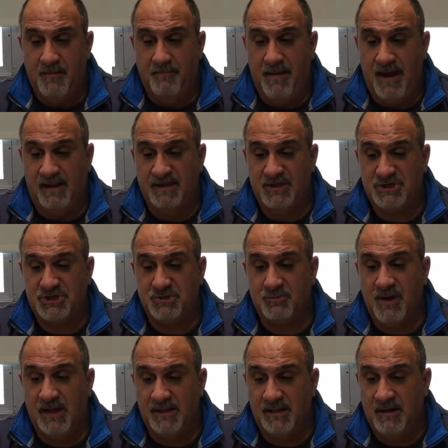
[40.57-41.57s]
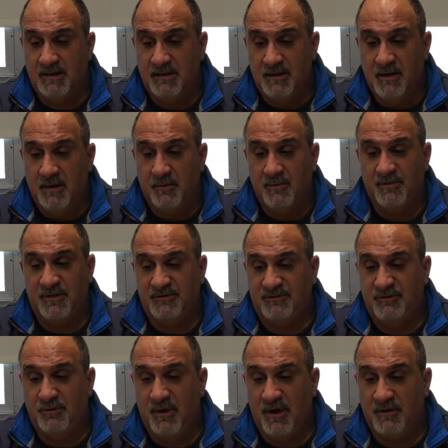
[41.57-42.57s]
Molly Shirella with a
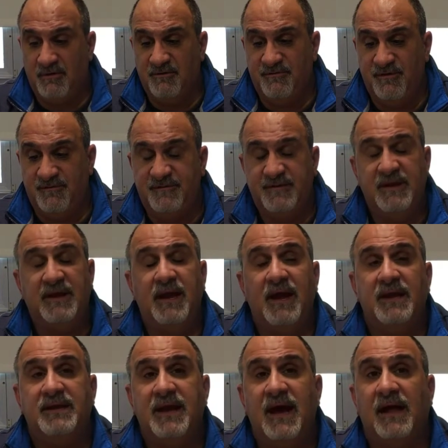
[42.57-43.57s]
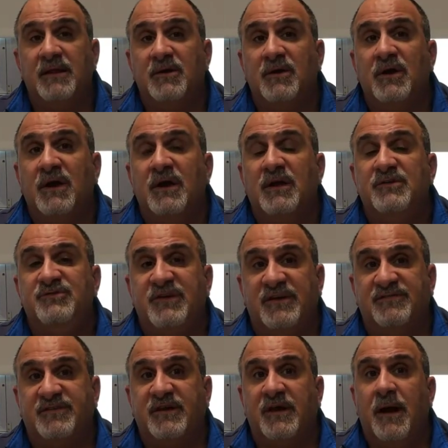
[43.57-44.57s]
$250
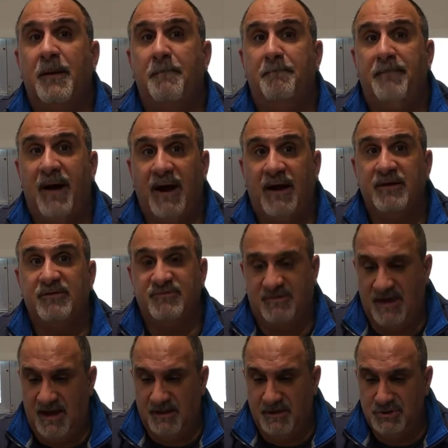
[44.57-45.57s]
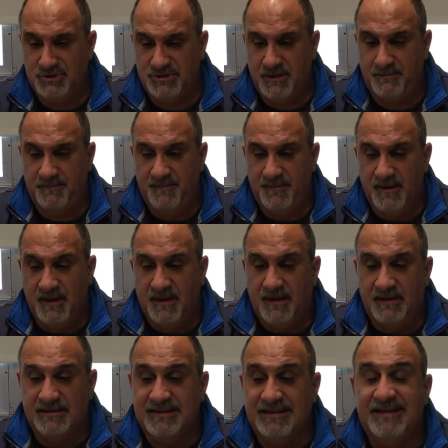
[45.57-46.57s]
Jessica Byer scholarship,
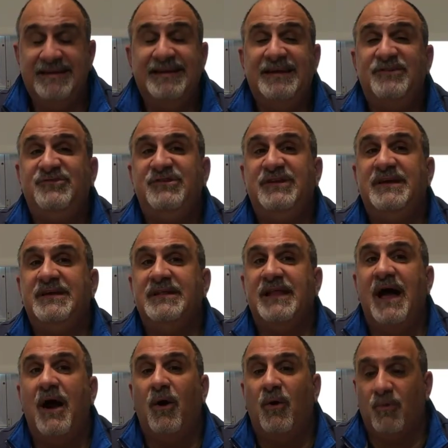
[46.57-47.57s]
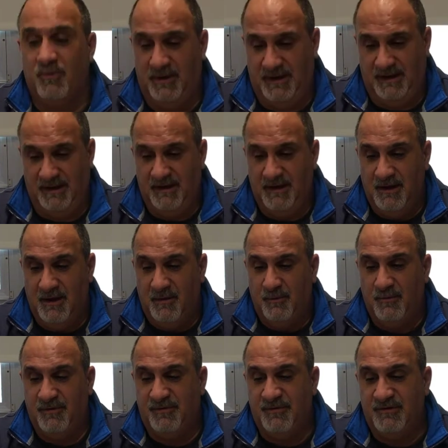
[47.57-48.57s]
Lindy Jean Lowry
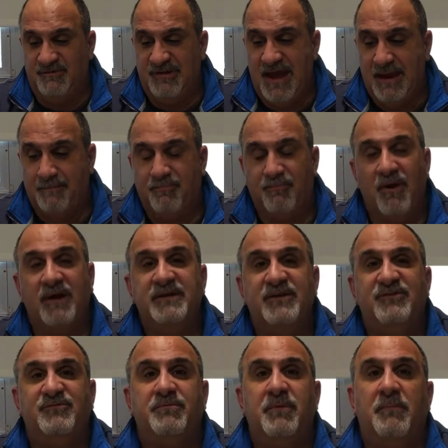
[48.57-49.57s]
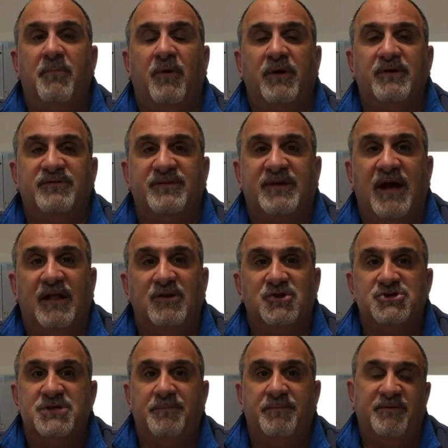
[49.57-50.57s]
with the Jack Brundage Memorial
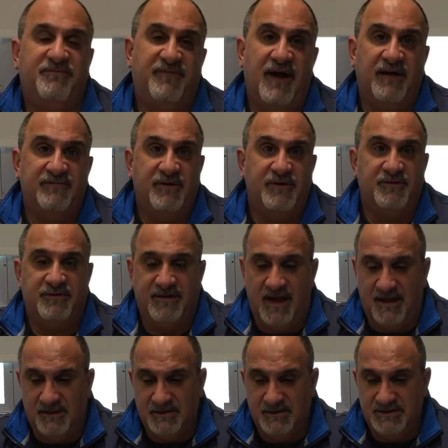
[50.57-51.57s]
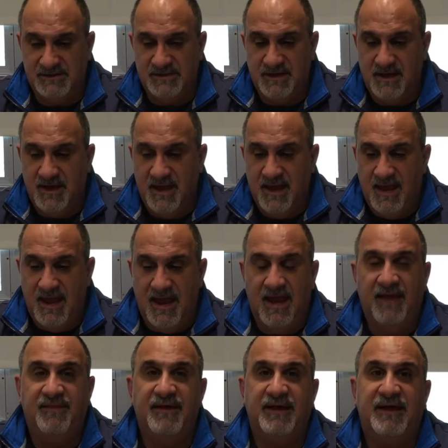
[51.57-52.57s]
Scholarship at $500,
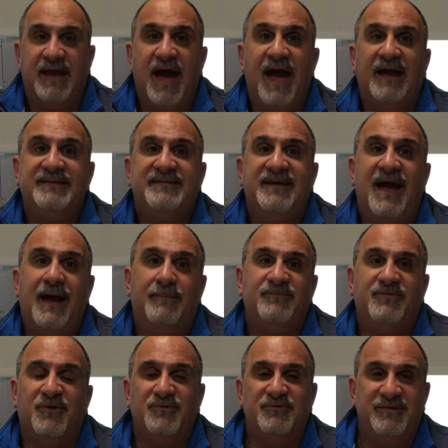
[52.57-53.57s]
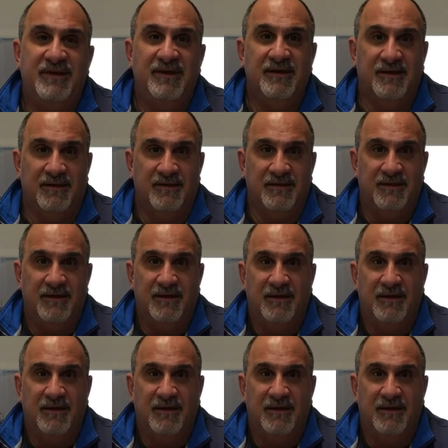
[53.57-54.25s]
and the Guy Tom Sotil